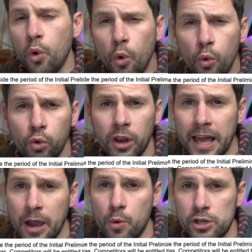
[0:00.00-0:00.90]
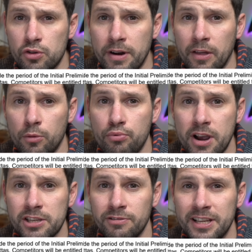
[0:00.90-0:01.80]
all the language around the
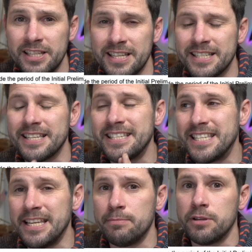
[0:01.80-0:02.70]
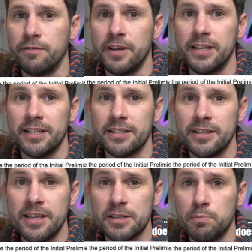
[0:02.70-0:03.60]
press releases seemed to feed into
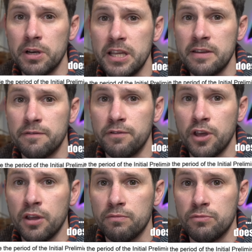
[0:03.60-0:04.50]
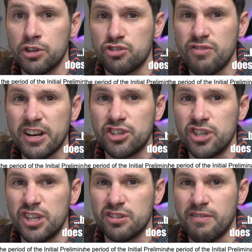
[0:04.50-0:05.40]
this belief that the
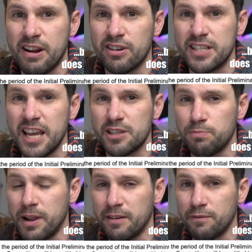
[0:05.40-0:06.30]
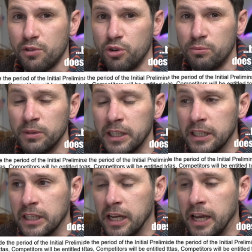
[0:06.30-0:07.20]
strategies around a test platform
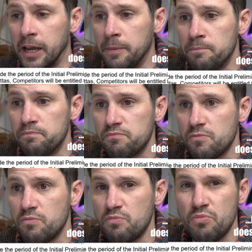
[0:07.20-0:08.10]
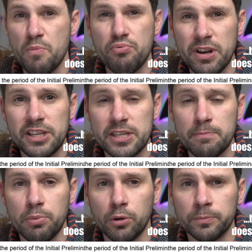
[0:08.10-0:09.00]
were pretty
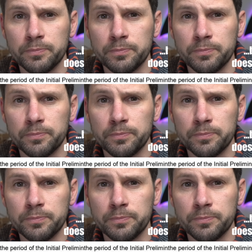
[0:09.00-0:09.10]
simple.